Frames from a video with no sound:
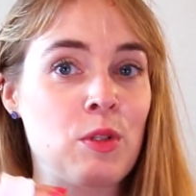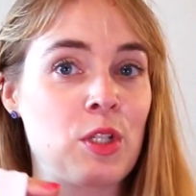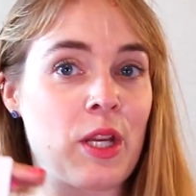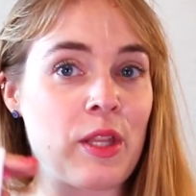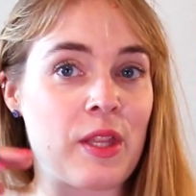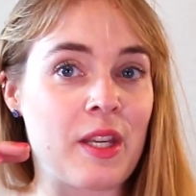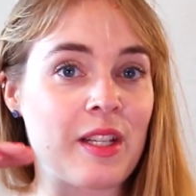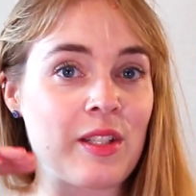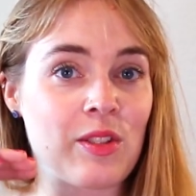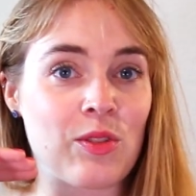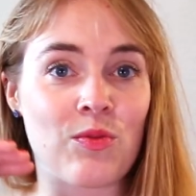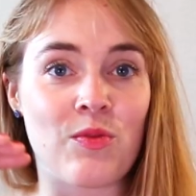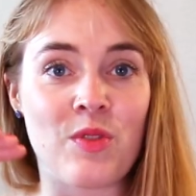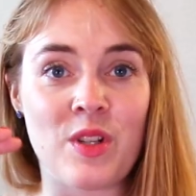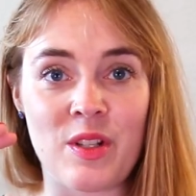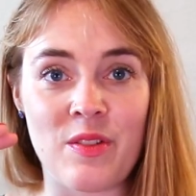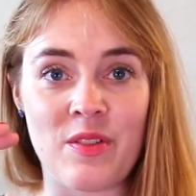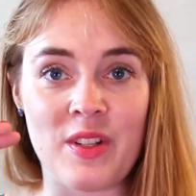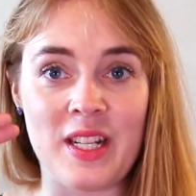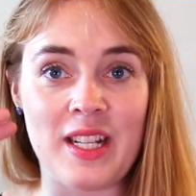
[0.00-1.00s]
which I think is
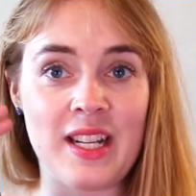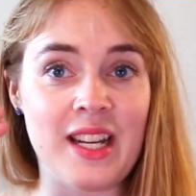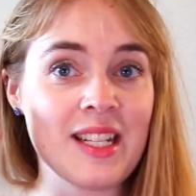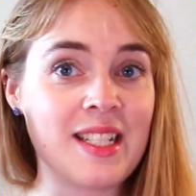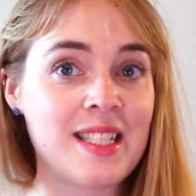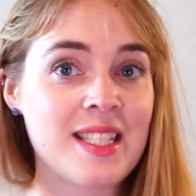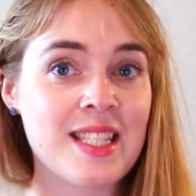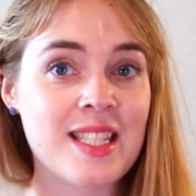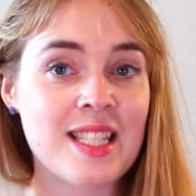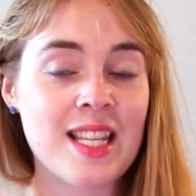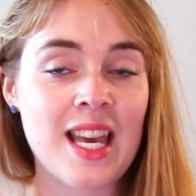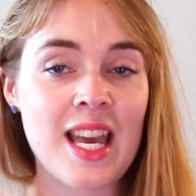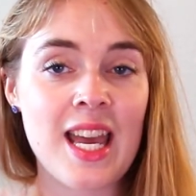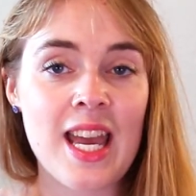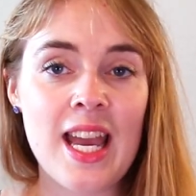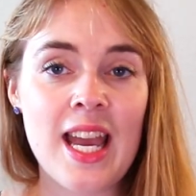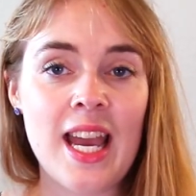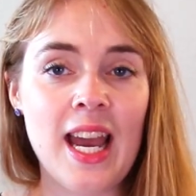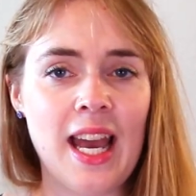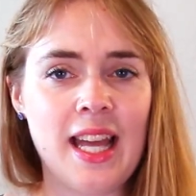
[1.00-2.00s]
really, really nice.
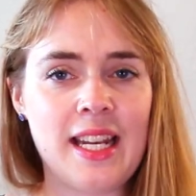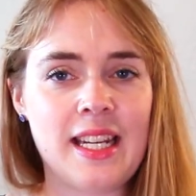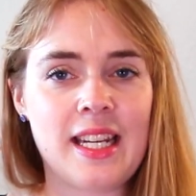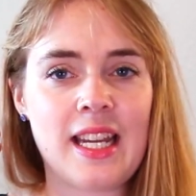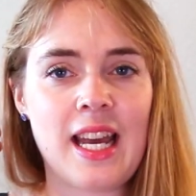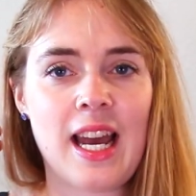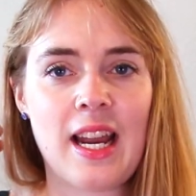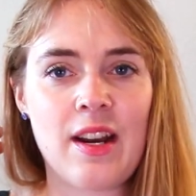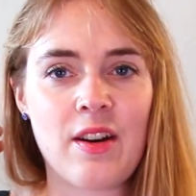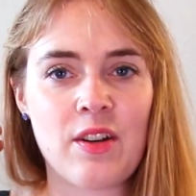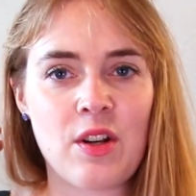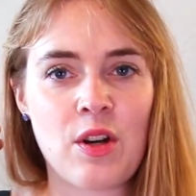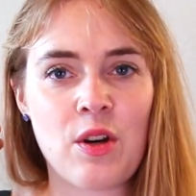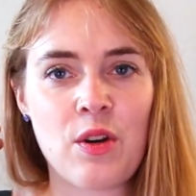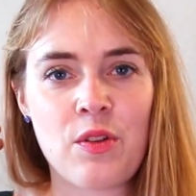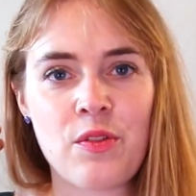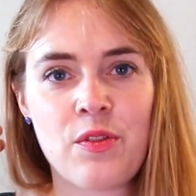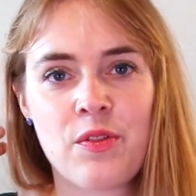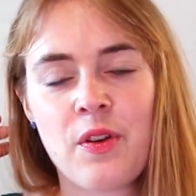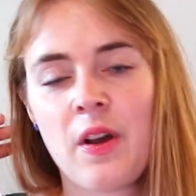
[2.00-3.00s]
And I don't
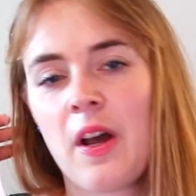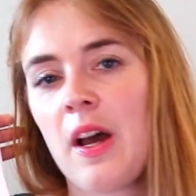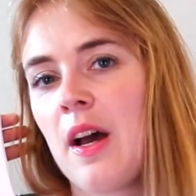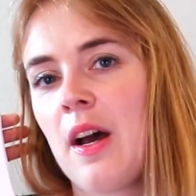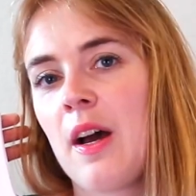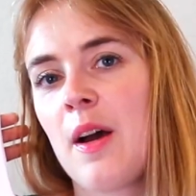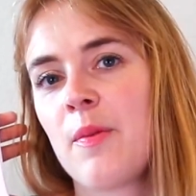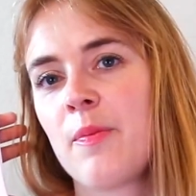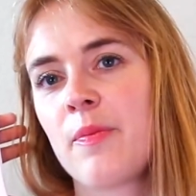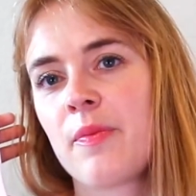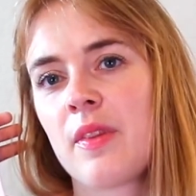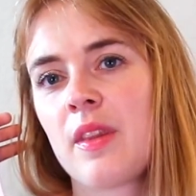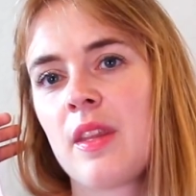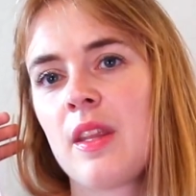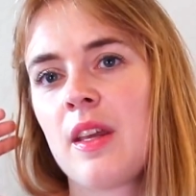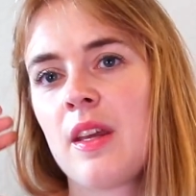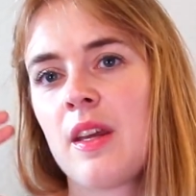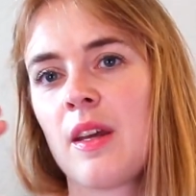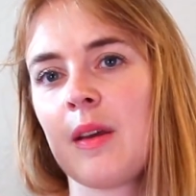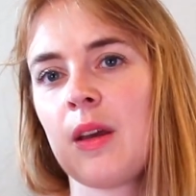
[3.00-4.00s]
know if
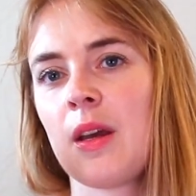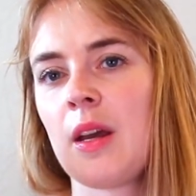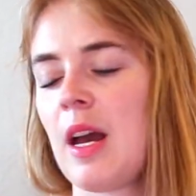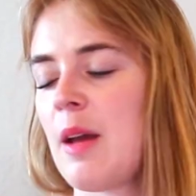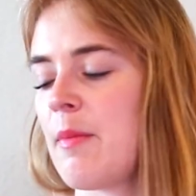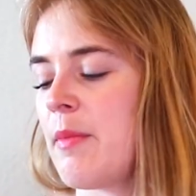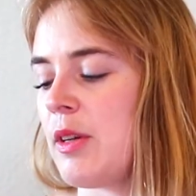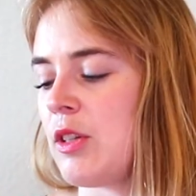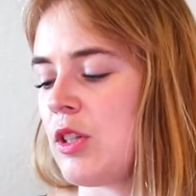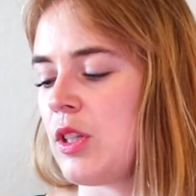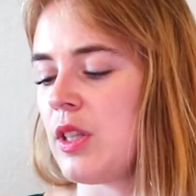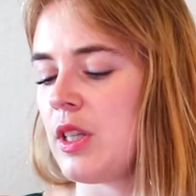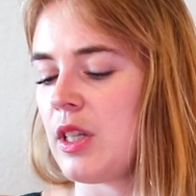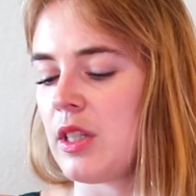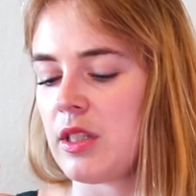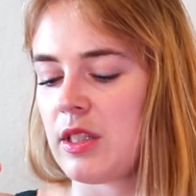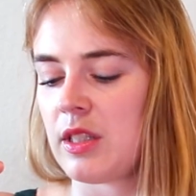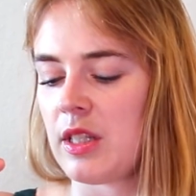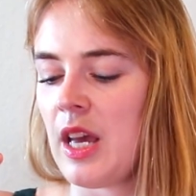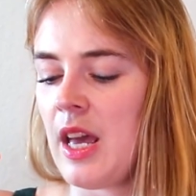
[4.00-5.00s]
I mentioned
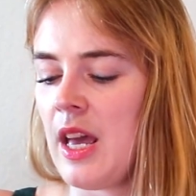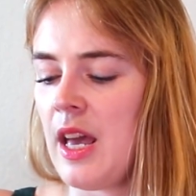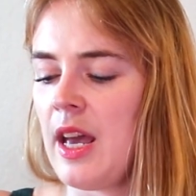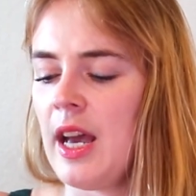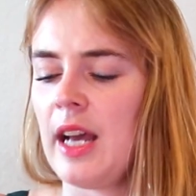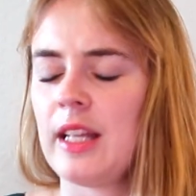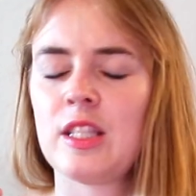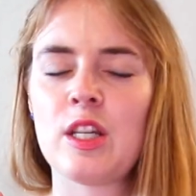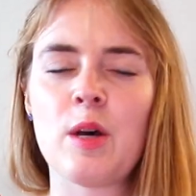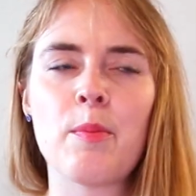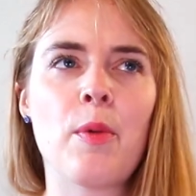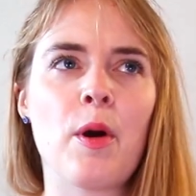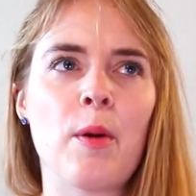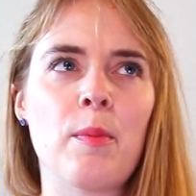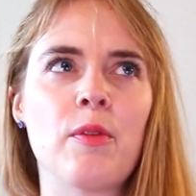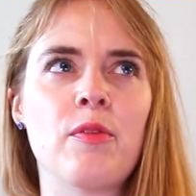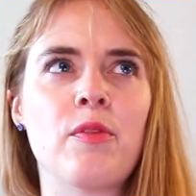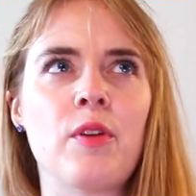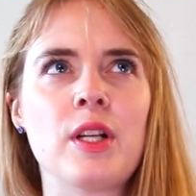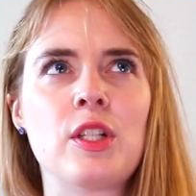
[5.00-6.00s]
this at some
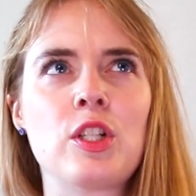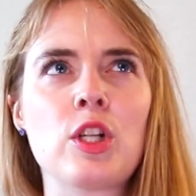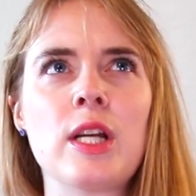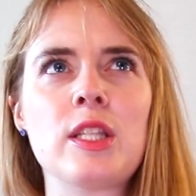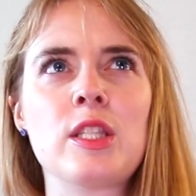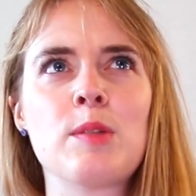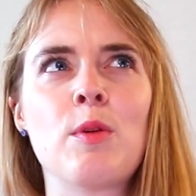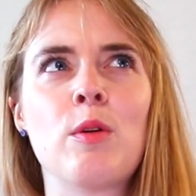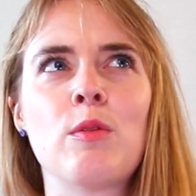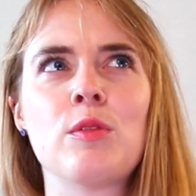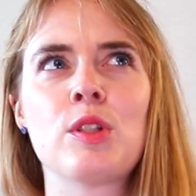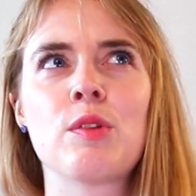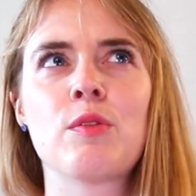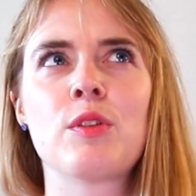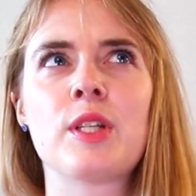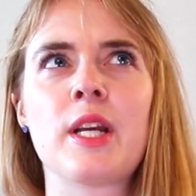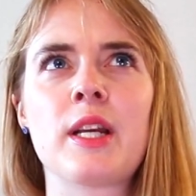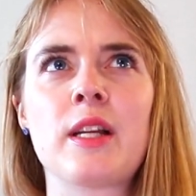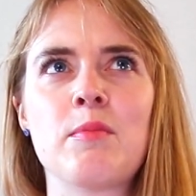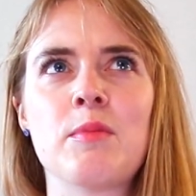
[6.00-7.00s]
point before. I tried some Onzy
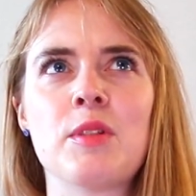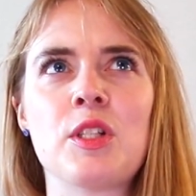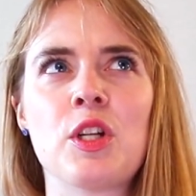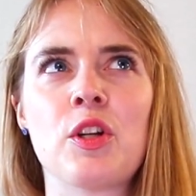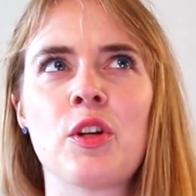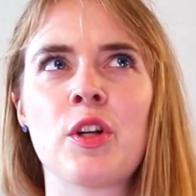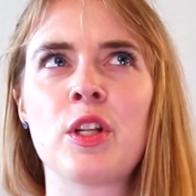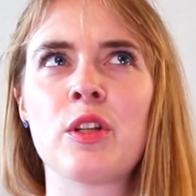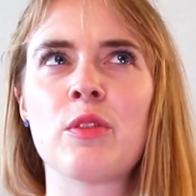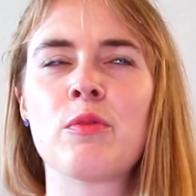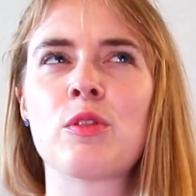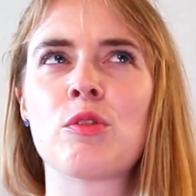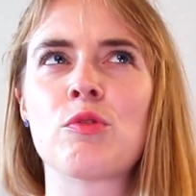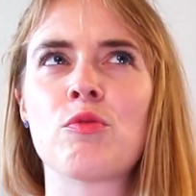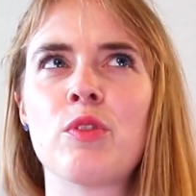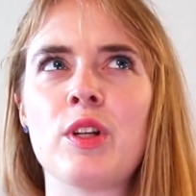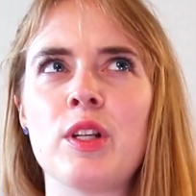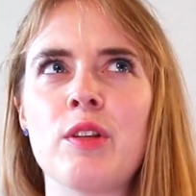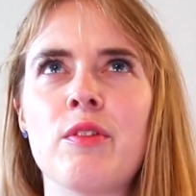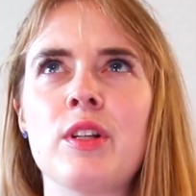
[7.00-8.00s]
recycled material, and it
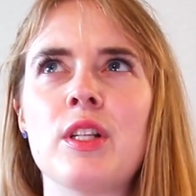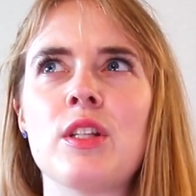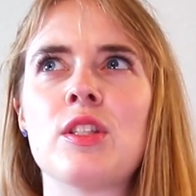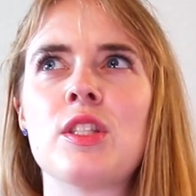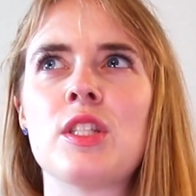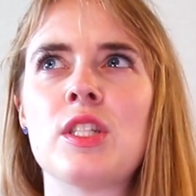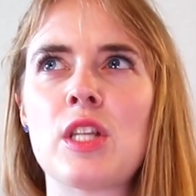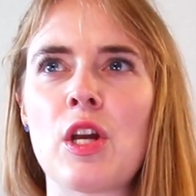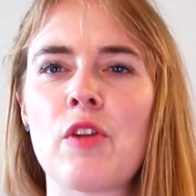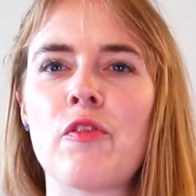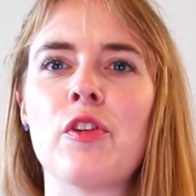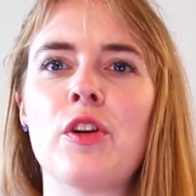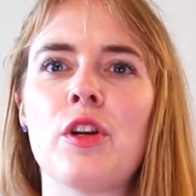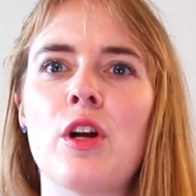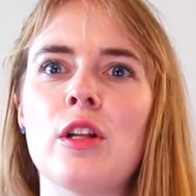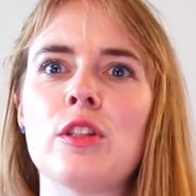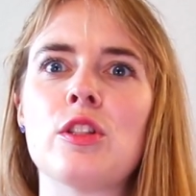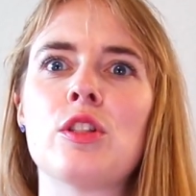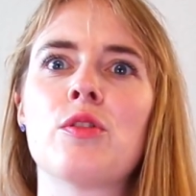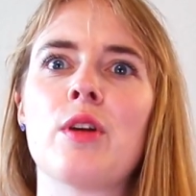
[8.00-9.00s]
was really, really stiff and
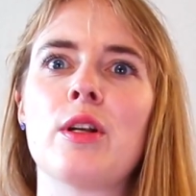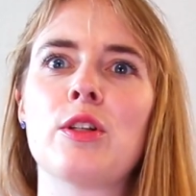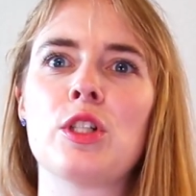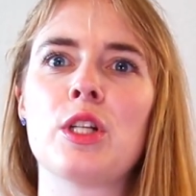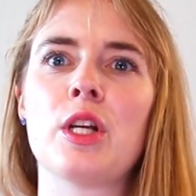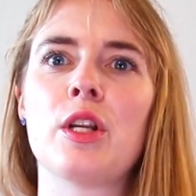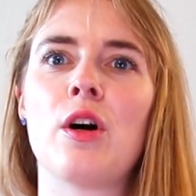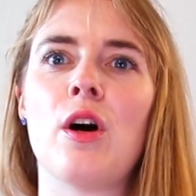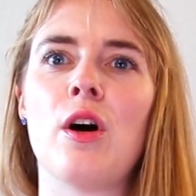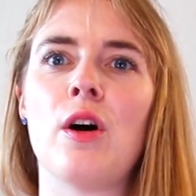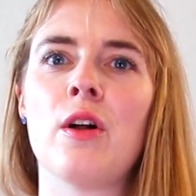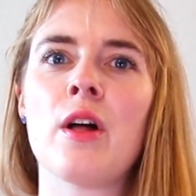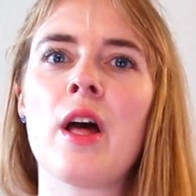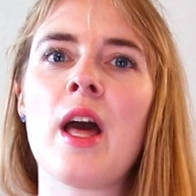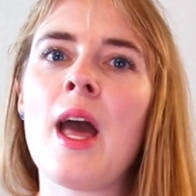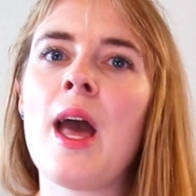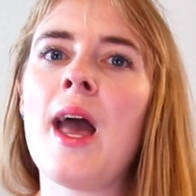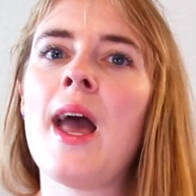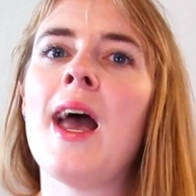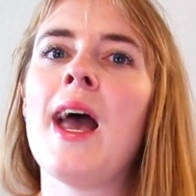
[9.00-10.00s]
not stretchy at all.
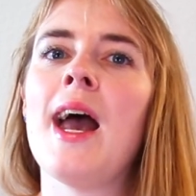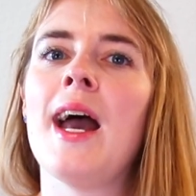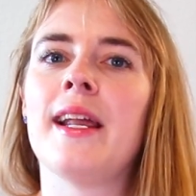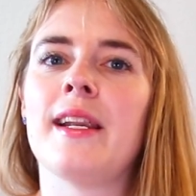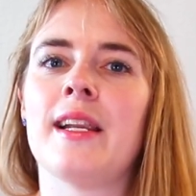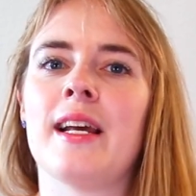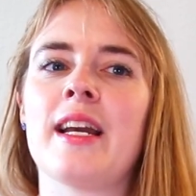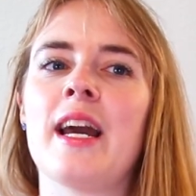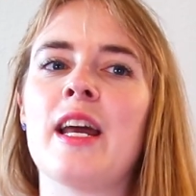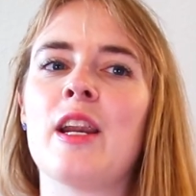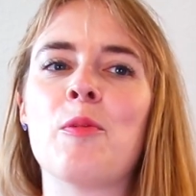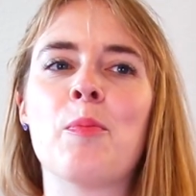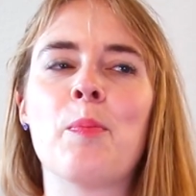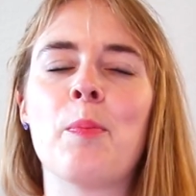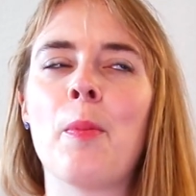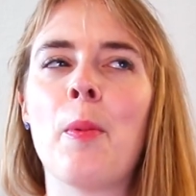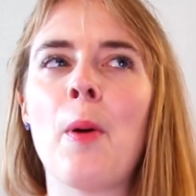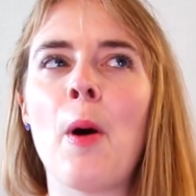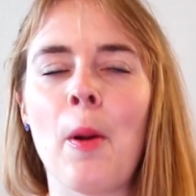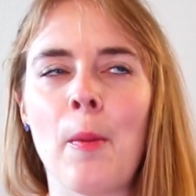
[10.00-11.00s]
And that kind of
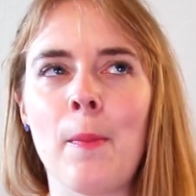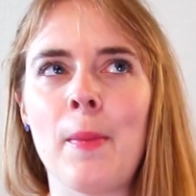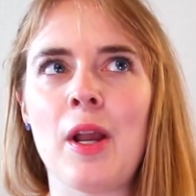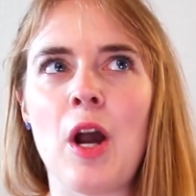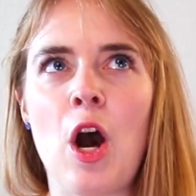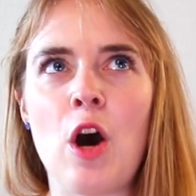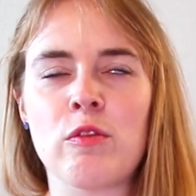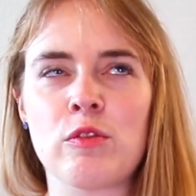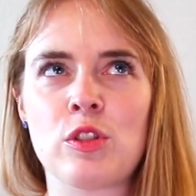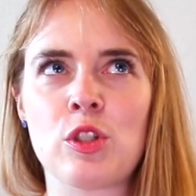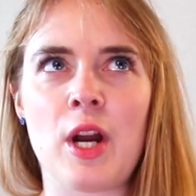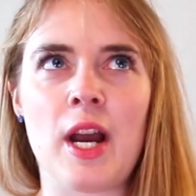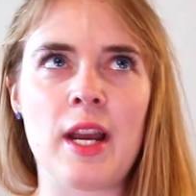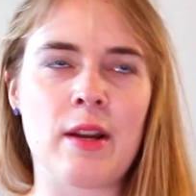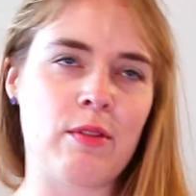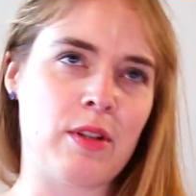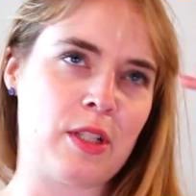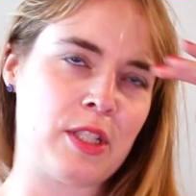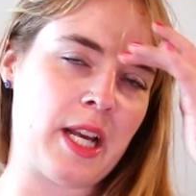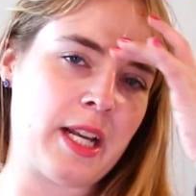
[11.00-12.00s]
put me off
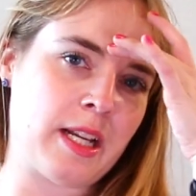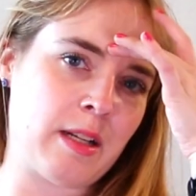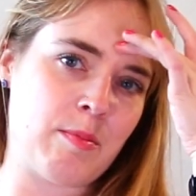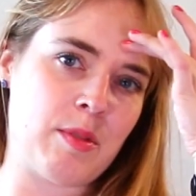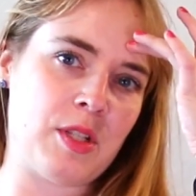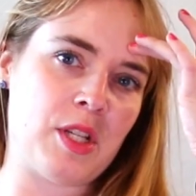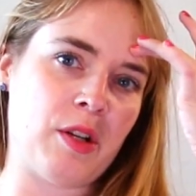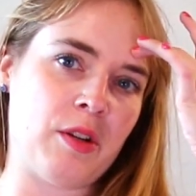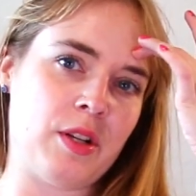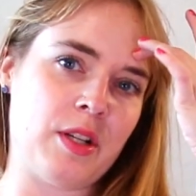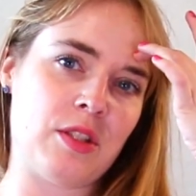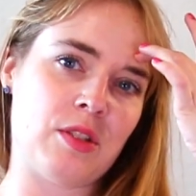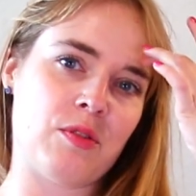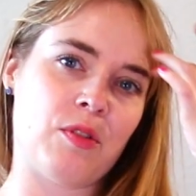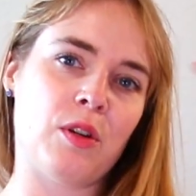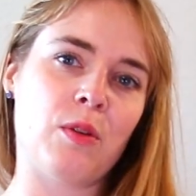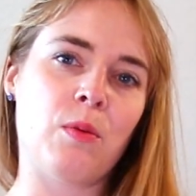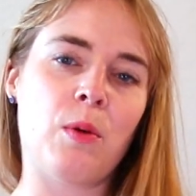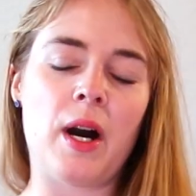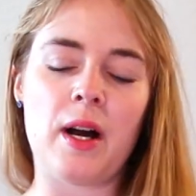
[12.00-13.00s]
trying recycled materials
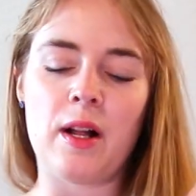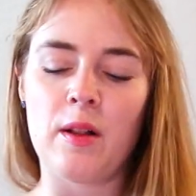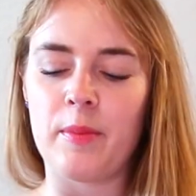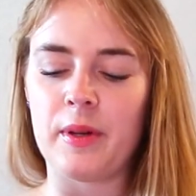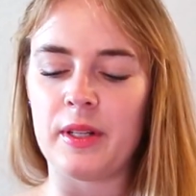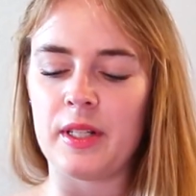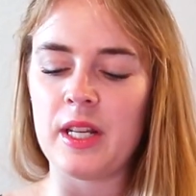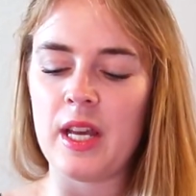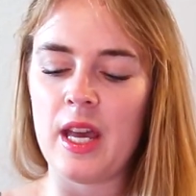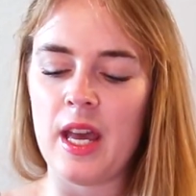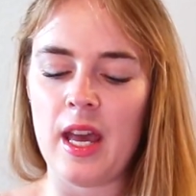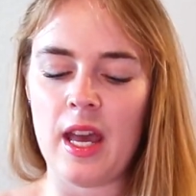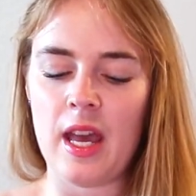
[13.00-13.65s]
for a while, but